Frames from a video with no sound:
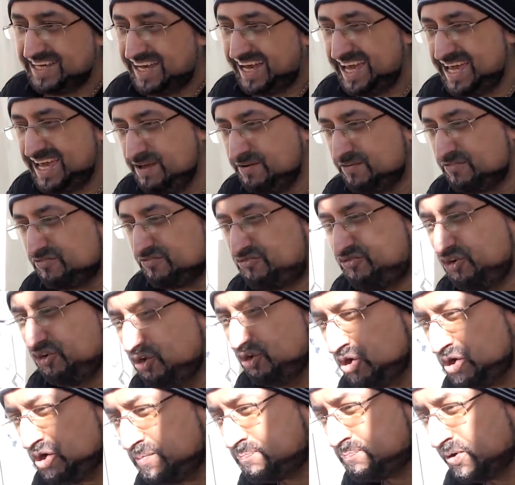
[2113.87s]
Hey,
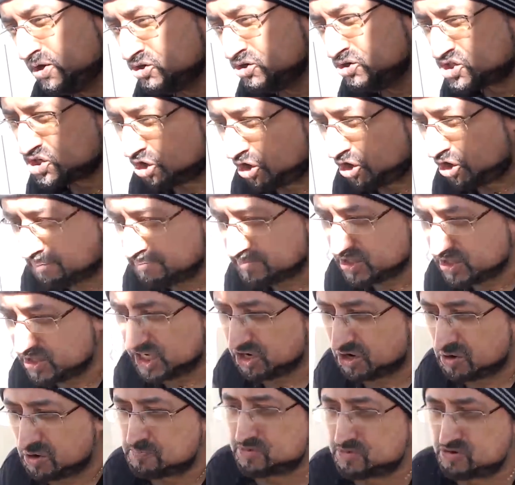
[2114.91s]
food bouton, you
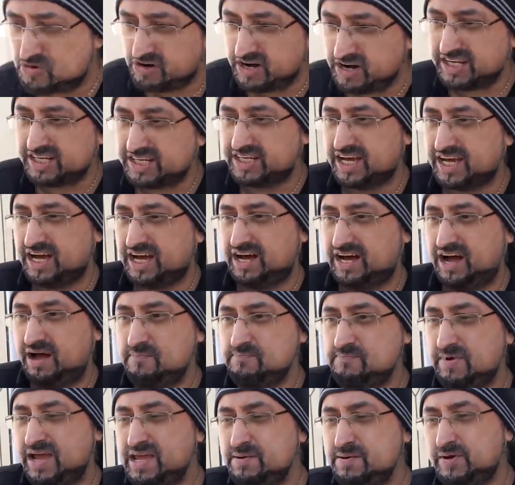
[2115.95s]
little prick. I
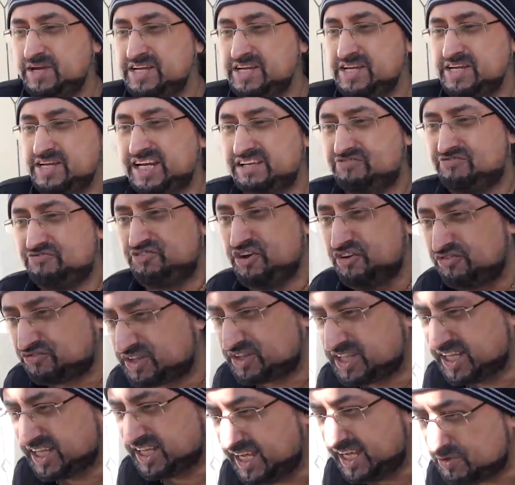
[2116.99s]
may be nearly
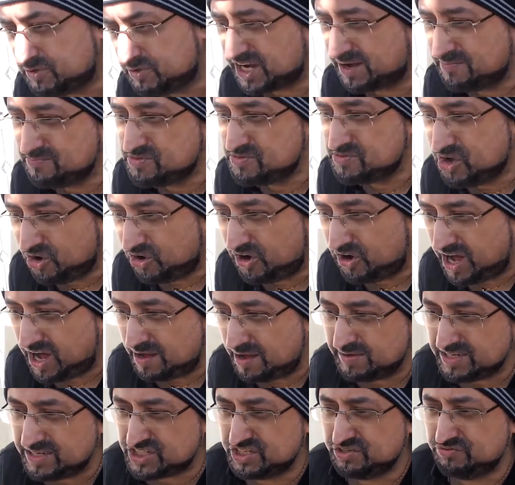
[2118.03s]
50, which I'm not.
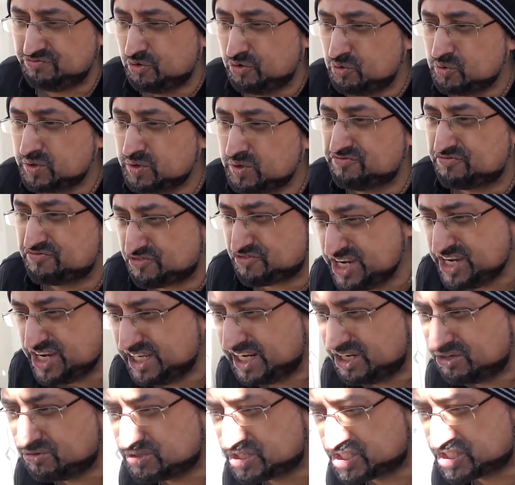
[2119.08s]
I'm actually 43,
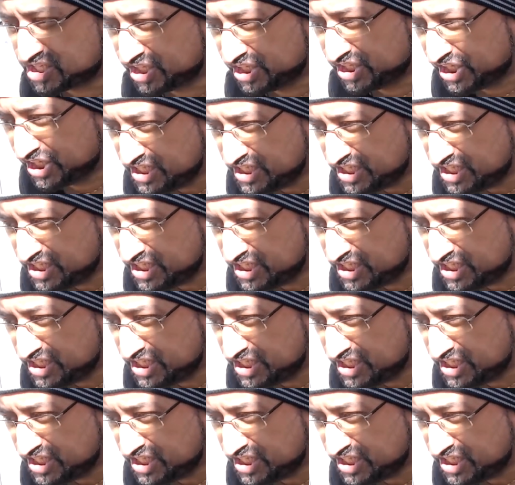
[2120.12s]
you little